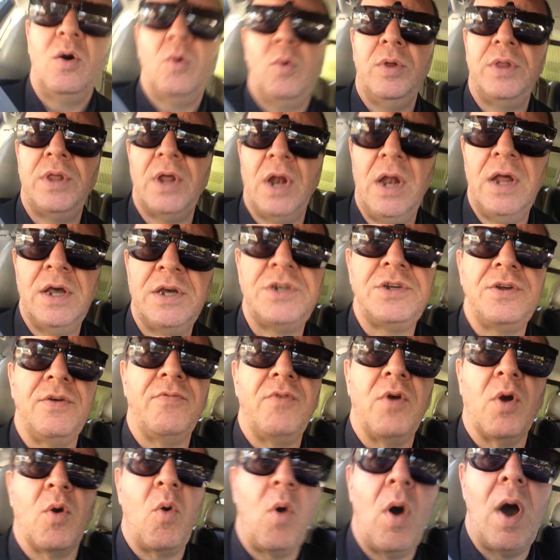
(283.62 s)
with a list
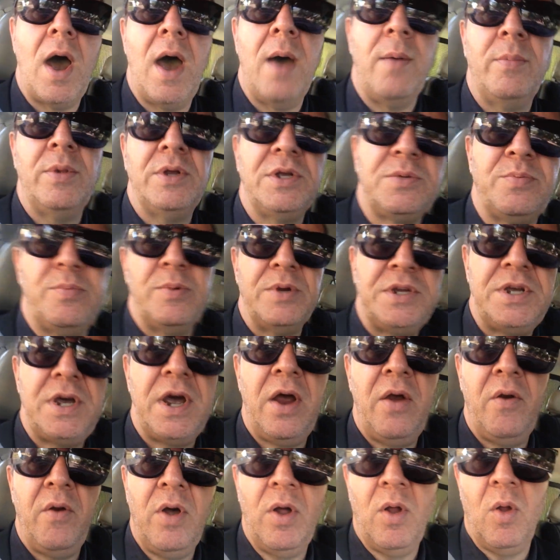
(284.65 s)
of requirements
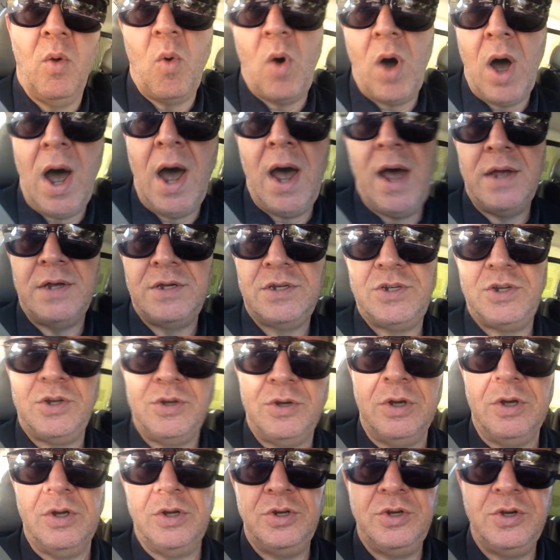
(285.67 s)
material wise
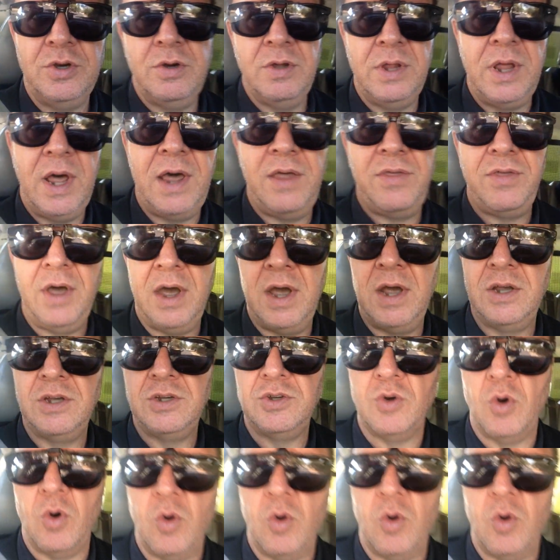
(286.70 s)
to do their things